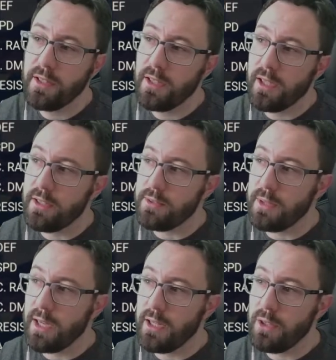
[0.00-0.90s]
So
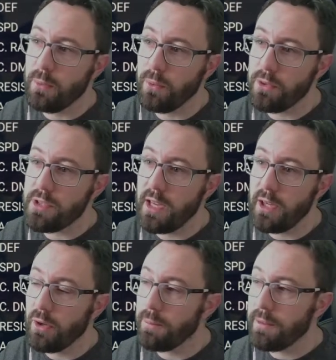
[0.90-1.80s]
again, you want a
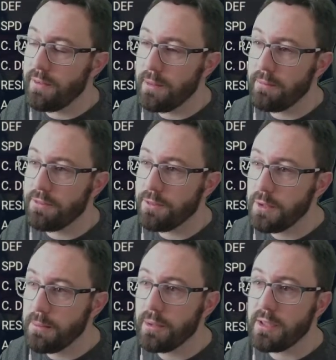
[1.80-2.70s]
copy of him fully
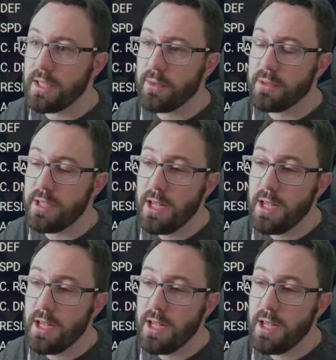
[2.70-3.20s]
booked out.